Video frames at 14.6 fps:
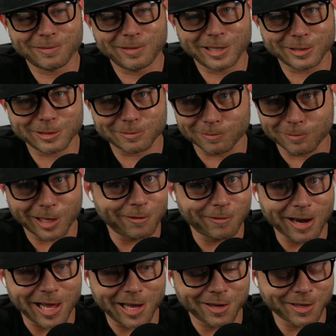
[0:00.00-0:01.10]
just let it
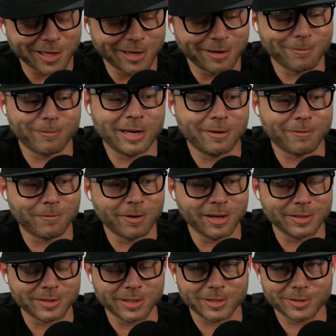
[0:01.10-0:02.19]
ride, and it
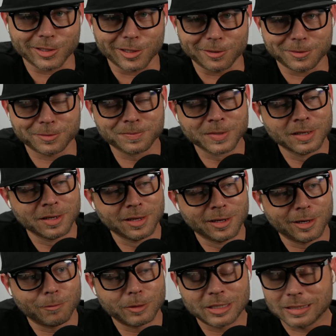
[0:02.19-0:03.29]
runs, and it just goes,
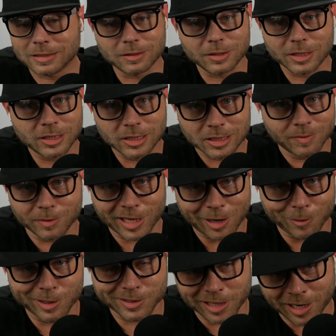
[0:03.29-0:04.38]
which is legitimately how
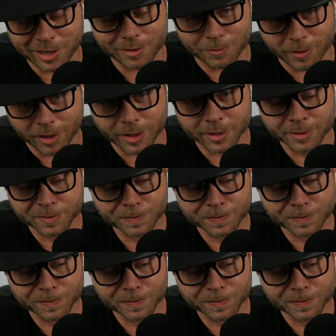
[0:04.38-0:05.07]
we designed it to work.